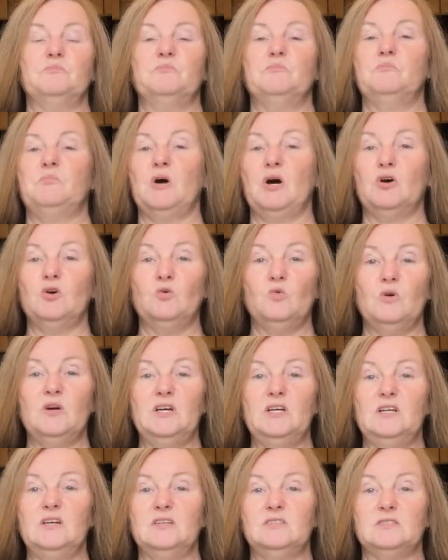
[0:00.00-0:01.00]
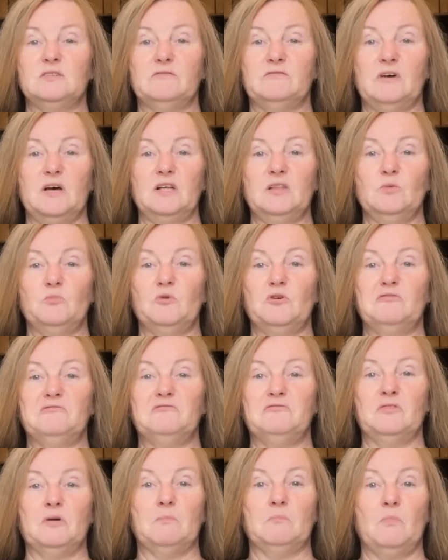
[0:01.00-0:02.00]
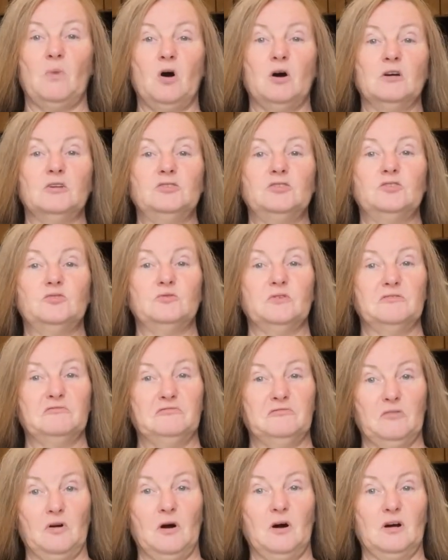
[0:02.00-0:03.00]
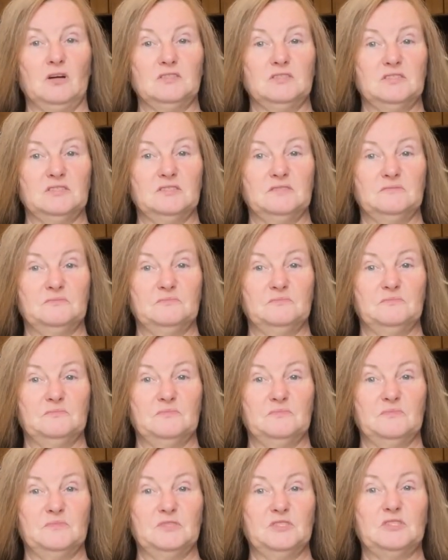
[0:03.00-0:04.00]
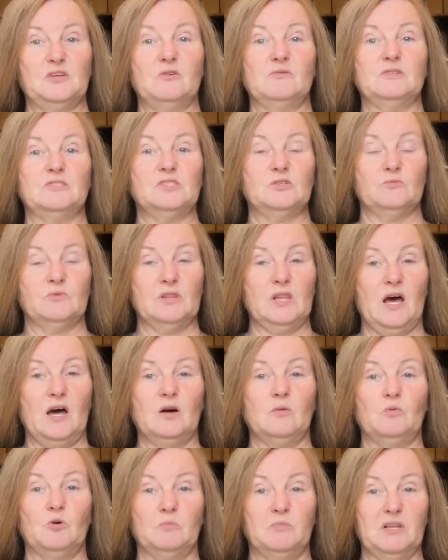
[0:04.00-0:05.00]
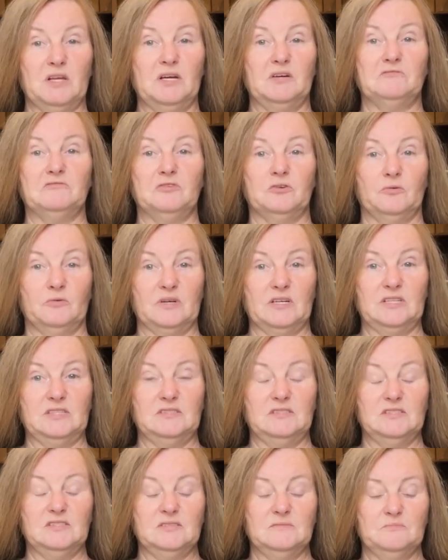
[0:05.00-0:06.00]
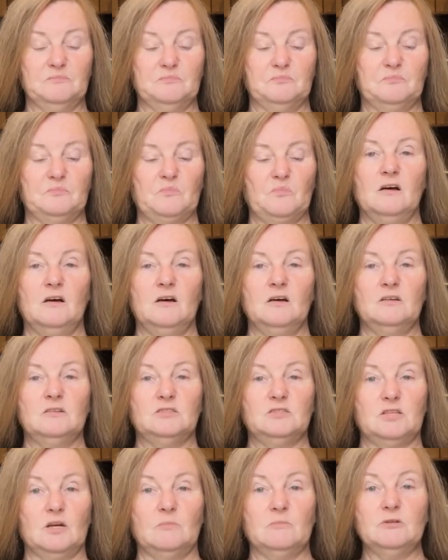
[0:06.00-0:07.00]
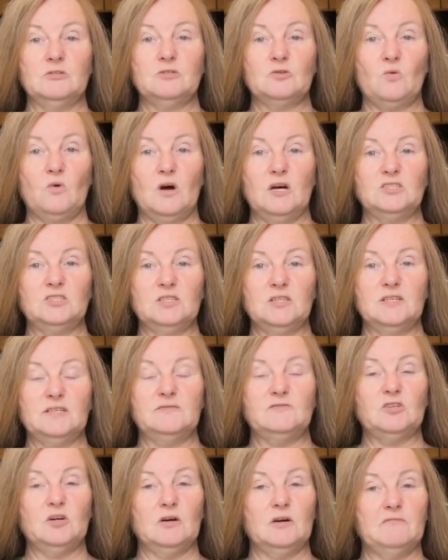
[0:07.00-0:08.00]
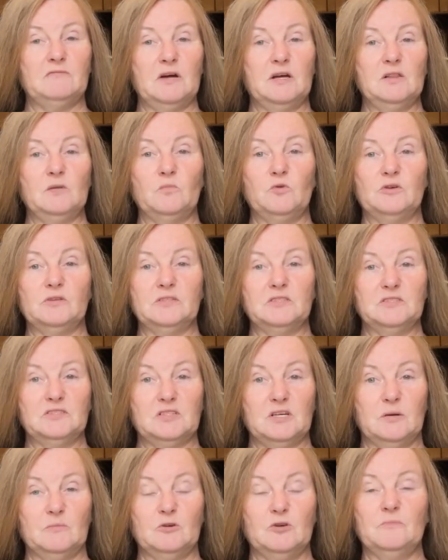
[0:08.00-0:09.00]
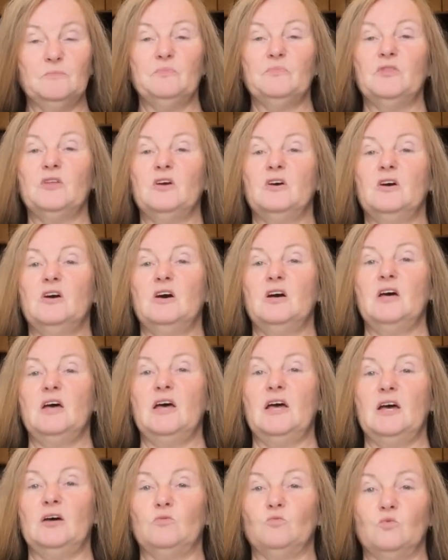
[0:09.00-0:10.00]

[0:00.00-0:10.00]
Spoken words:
Pokeweed is available from March through frost, so it's a reliable plant for greens. Summer squash leaves are available in the summer, and